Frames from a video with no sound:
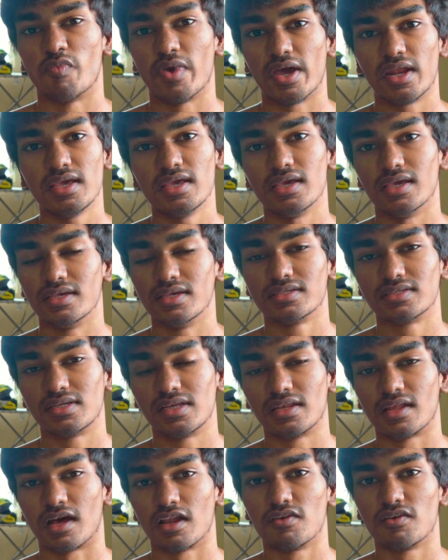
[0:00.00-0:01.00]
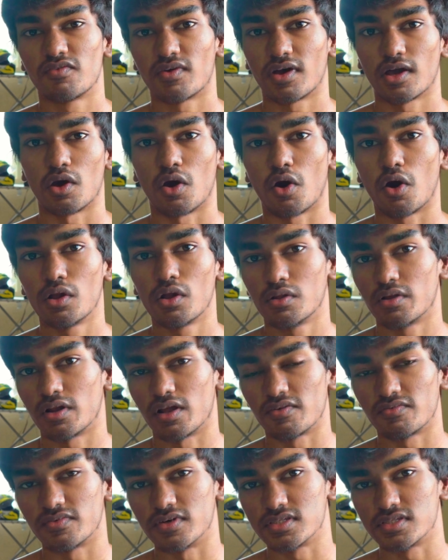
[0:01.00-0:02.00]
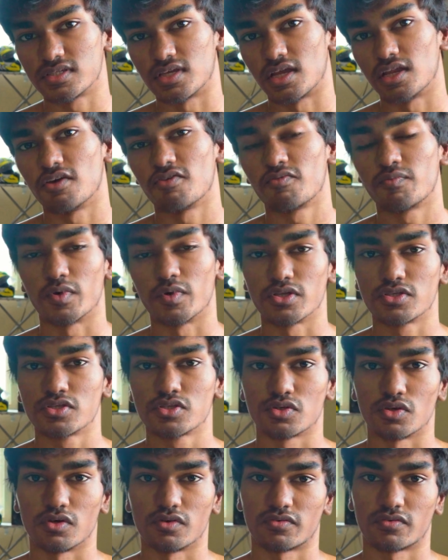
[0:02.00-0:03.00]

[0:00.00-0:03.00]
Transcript: very easily nullify all your efforts that you've put so